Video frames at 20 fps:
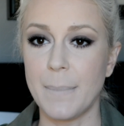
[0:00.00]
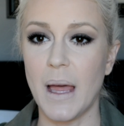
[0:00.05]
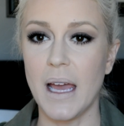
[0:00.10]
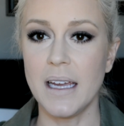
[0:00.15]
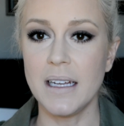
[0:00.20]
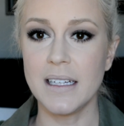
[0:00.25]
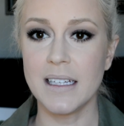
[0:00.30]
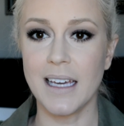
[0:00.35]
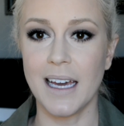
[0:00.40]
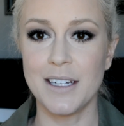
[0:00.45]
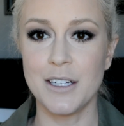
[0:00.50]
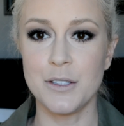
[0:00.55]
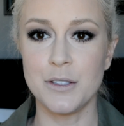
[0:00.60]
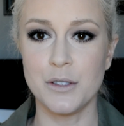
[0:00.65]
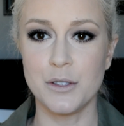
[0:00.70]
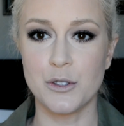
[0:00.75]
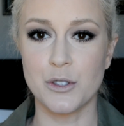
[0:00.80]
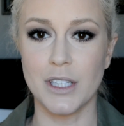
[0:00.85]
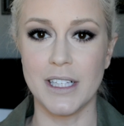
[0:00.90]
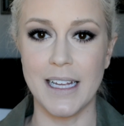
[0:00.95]
And it kind of
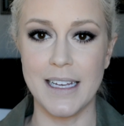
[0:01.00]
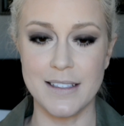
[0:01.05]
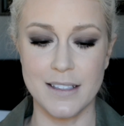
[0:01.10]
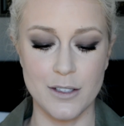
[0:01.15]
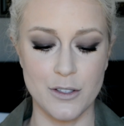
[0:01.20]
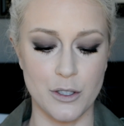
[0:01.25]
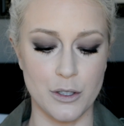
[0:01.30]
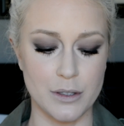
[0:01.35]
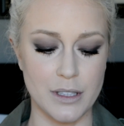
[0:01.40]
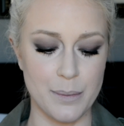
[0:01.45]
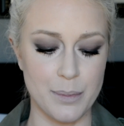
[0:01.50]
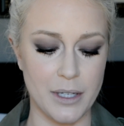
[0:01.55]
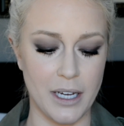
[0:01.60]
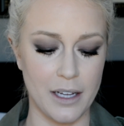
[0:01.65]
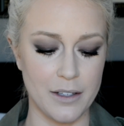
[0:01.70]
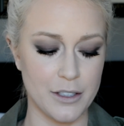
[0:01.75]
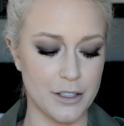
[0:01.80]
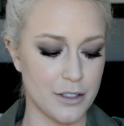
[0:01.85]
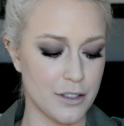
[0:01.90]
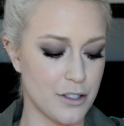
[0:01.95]
neutralizes your lip
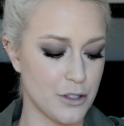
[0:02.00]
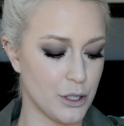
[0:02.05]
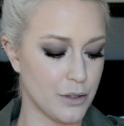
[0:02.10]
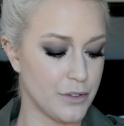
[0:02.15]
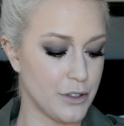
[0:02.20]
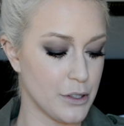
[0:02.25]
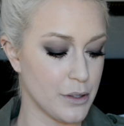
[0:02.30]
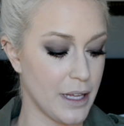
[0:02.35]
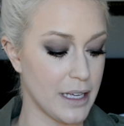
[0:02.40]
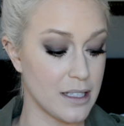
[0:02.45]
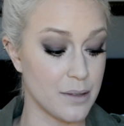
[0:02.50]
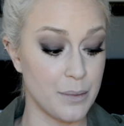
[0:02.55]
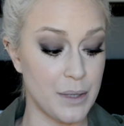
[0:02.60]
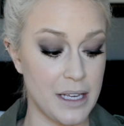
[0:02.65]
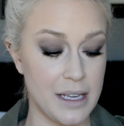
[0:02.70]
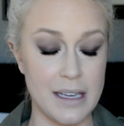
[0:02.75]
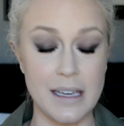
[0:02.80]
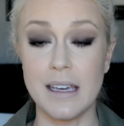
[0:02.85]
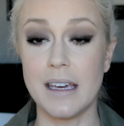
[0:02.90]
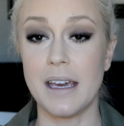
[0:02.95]
color, so if you're like
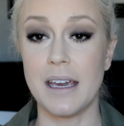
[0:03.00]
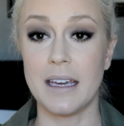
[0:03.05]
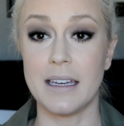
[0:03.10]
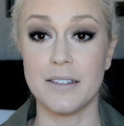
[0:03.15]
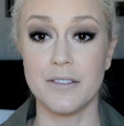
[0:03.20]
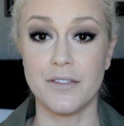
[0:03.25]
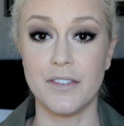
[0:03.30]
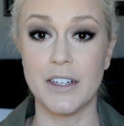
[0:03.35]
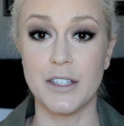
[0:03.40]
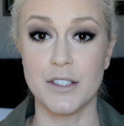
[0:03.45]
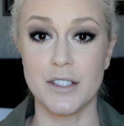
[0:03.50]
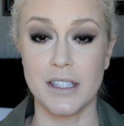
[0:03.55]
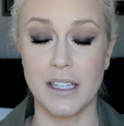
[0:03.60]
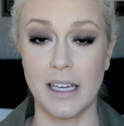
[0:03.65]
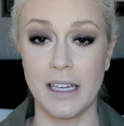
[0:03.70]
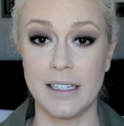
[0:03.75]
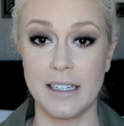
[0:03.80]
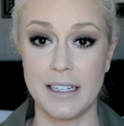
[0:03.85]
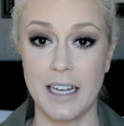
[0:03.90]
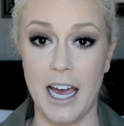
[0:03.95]
me and
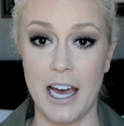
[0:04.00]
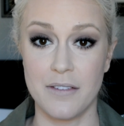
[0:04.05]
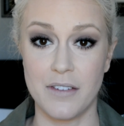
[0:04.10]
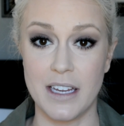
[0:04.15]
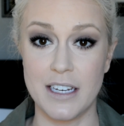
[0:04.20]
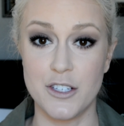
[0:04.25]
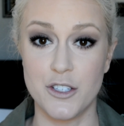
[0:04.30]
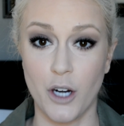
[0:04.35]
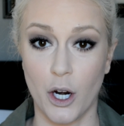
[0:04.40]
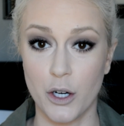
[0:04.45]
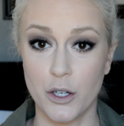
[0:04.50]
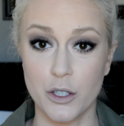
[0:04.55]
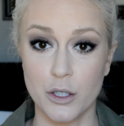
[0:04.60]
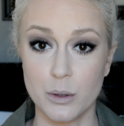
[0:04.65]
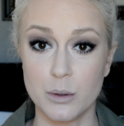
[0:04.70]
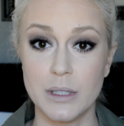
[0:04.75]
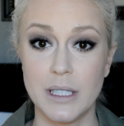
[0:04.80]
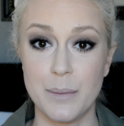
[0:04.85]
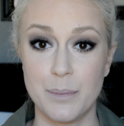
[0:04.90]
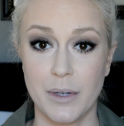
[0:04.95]
fair-skinned and have a
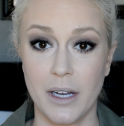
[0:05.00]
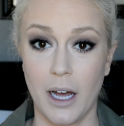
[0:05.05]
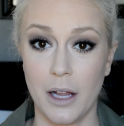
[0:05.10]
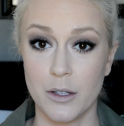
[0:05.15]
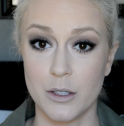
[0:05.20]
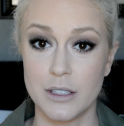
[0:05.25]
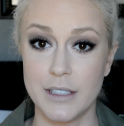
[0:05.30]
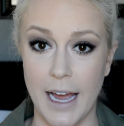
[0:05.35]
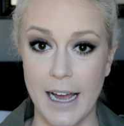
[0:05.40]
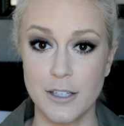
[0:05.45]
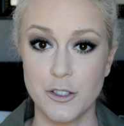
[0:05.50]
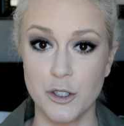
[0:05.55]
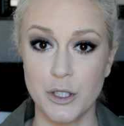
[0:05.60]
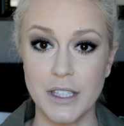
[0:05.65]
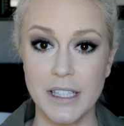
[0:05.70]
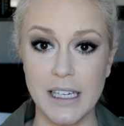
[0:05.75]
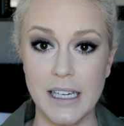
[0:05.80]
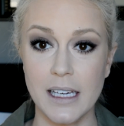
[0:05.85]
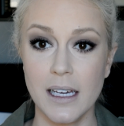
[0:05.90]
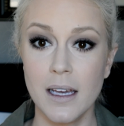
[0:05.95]
darker lip color
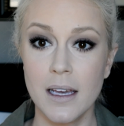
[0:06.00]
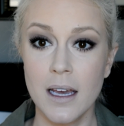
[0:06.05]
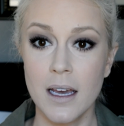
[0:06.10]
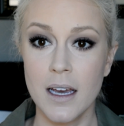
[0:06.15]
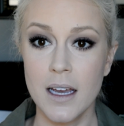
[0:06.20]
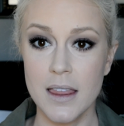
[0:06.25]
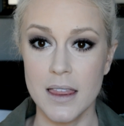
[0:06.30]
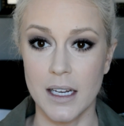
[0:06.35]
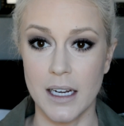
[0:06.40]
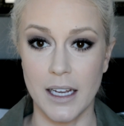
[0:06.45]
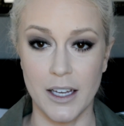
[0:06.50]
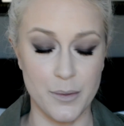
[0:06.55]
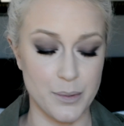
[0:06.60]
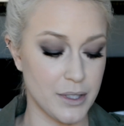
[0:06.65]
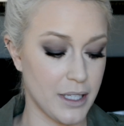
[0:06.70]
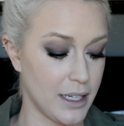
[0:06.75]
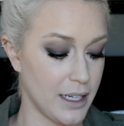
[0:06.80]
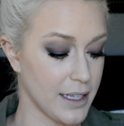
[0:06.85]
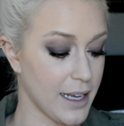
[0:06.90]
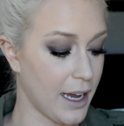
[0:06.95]
naturally, then it helps
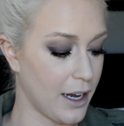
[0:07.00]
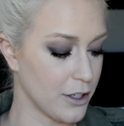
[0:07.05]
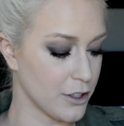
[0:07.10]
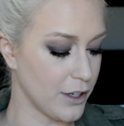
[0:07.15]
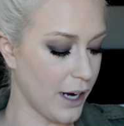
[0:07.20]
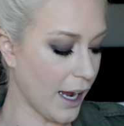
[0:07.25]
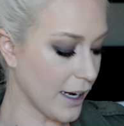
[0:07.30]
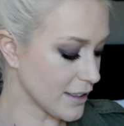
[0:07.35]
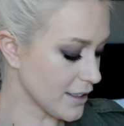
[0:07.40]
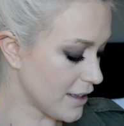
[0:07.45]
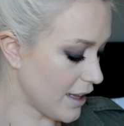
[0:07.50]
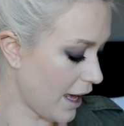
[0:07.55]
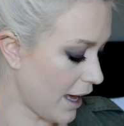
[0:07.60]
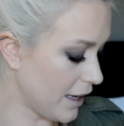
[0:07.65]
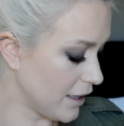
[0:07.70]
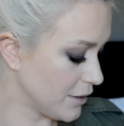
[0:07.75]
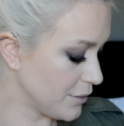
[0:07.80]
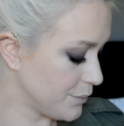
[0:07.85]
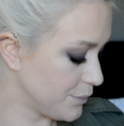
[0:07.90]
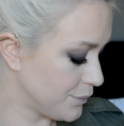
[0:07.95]
kind of counteract that.